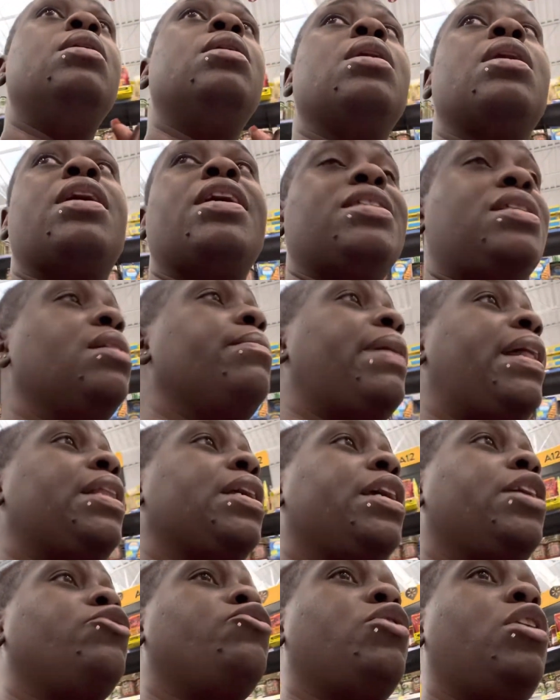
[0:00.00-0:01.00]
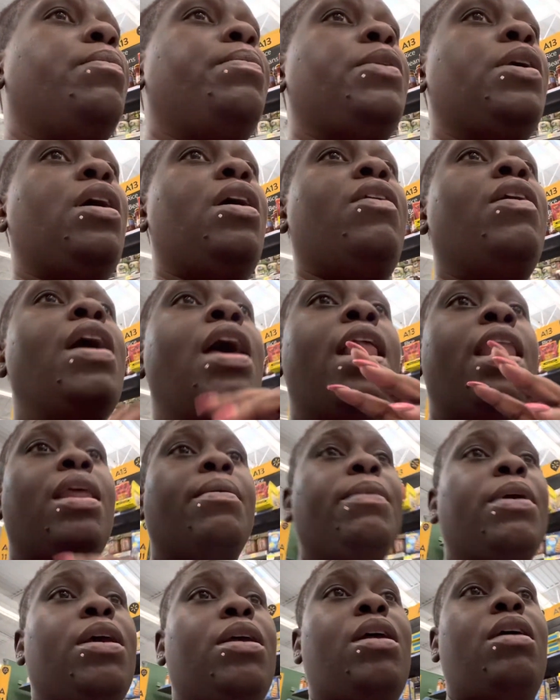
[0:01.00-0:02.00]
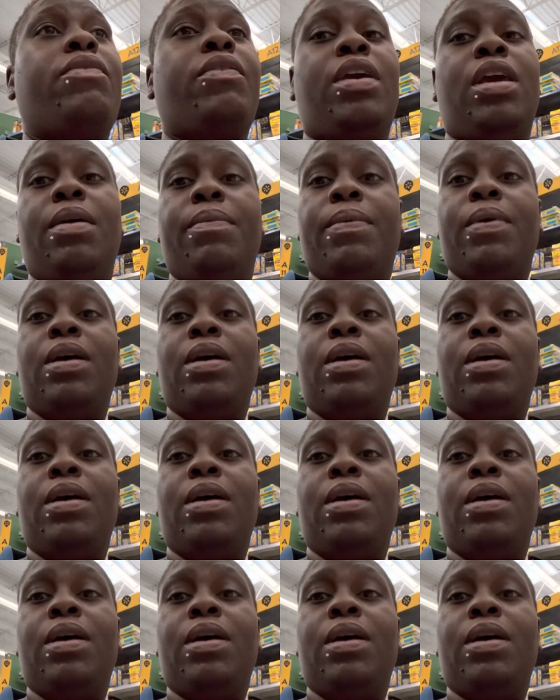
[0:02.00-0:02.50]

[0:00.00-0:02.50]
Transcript: Because we about to get dropped off. Let me get over here